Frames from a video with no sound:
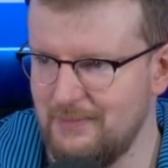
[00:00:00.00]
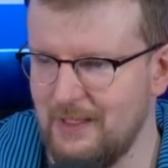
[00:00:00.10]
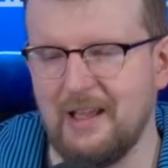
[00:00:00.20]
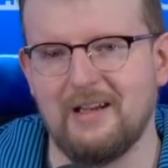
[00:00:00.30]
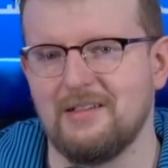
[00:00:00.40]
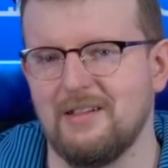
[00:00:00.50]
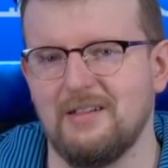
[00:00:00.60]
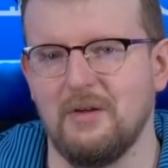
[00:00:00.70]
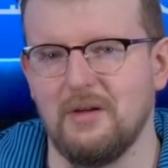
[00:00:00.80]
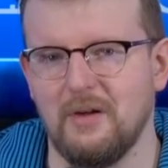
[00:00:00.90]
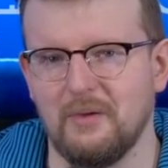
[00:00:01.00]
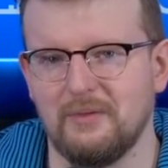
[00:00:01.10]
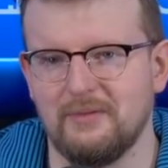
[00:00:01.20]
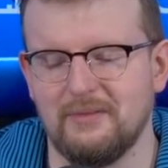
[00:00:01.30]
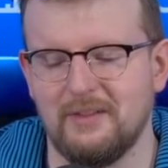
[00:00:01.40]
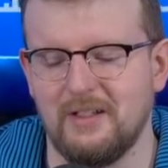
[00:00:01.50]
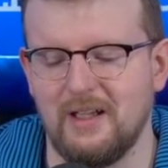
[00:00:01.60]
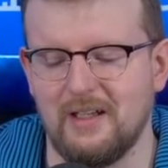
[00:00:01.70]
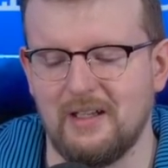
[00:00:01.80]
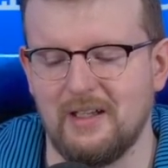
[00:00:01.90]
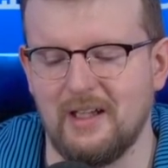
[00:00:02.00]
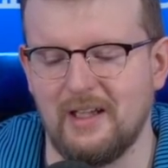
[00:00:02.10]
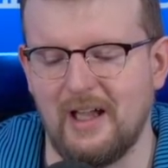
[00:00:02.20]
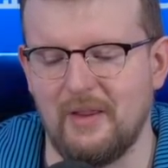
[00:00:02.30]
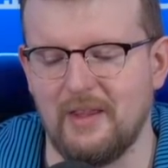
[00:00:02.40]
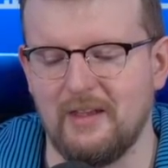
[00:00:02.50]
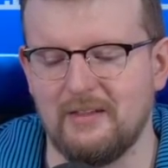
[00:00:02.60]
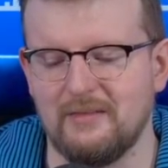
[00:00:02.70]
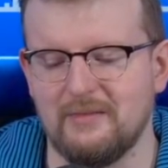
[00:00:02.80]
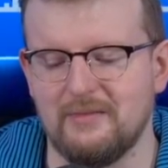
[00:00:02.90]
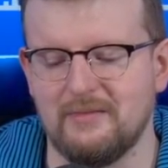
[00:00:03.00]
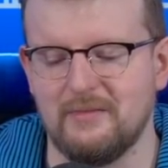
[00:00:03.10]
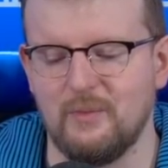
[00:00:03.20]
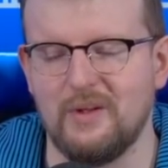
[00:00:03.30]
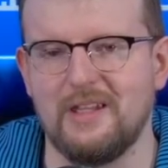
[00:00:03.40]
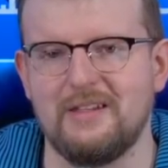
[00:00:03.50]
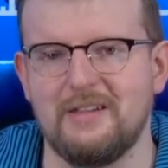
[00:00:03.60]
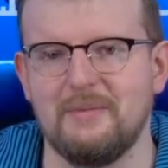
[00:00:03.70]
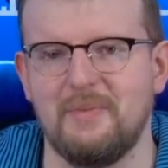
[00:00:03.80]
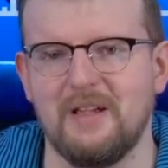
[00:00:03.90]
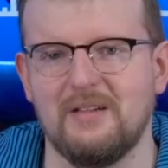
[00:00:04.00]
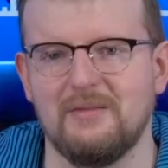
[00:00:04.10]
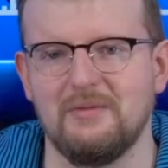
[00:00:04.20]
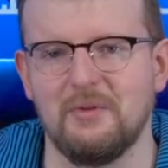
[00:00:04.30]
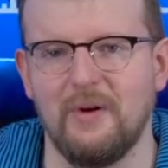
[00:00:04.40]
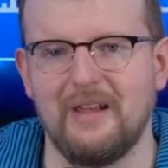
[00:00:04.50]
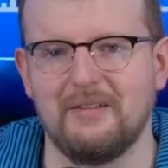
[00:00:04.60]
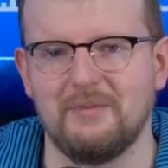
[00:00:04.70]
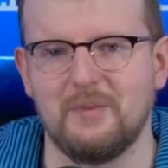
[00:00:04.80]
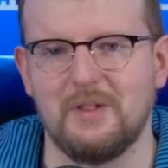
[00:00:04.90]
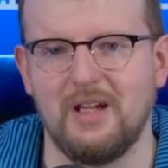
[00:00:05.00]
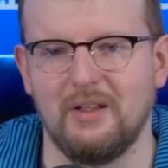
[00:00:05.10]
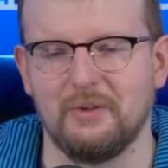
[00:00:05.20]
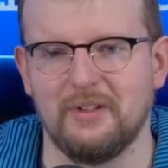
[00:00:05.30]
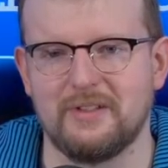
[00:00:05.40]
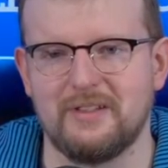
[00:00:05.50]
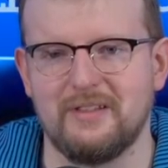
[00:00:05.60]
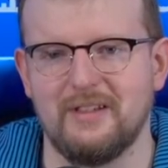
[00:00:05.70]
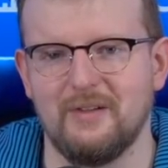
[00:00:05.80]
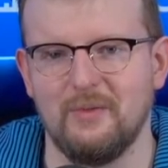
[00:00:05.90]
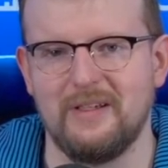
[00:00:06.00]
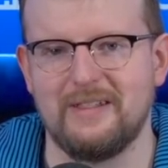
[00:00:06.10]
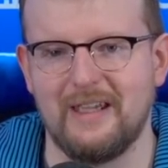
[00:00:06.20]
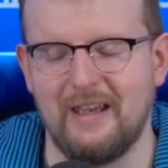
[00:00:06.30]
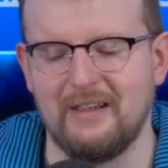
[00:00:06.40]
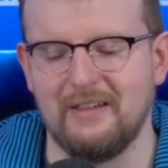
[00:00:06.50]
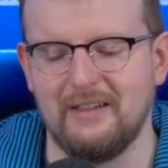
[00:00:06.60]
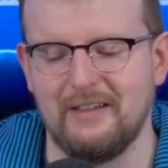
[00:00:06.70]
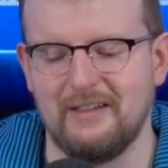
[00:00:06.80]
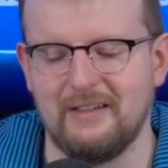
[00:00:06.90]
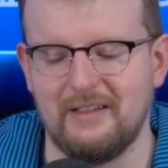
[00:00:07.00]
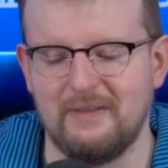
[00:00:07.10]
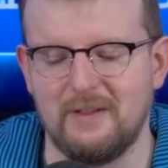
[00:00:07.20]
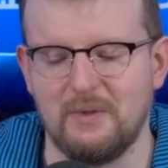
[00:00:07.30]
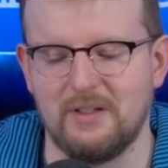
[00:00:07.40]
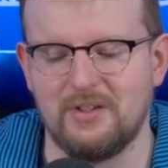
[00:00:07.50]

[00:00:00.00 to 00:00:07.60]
I actually don't know how when they did the big, great colorless reset, if they would have